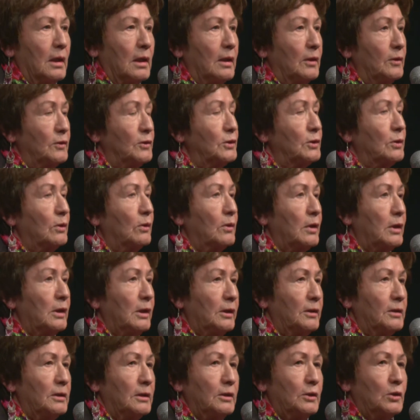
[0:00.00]
And so
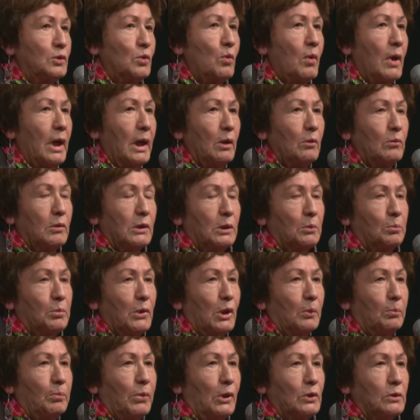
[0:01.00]
this is why we're
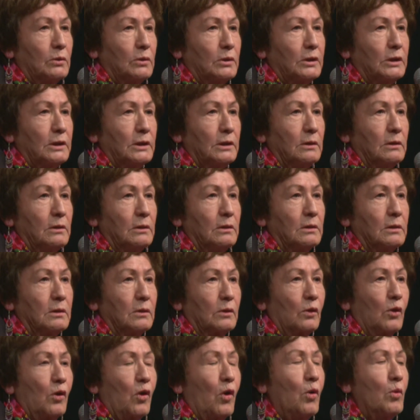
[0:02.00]

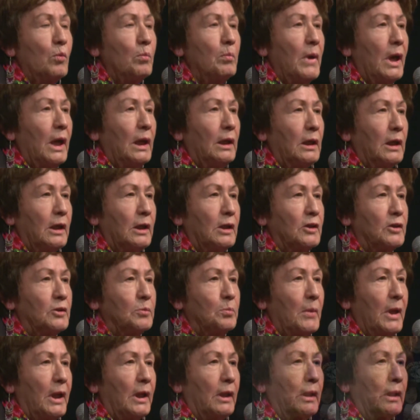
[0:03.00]
proposing
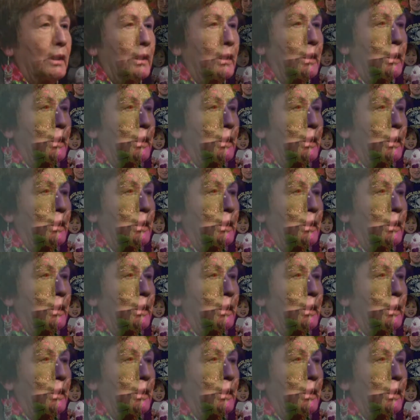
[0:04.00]
co-management.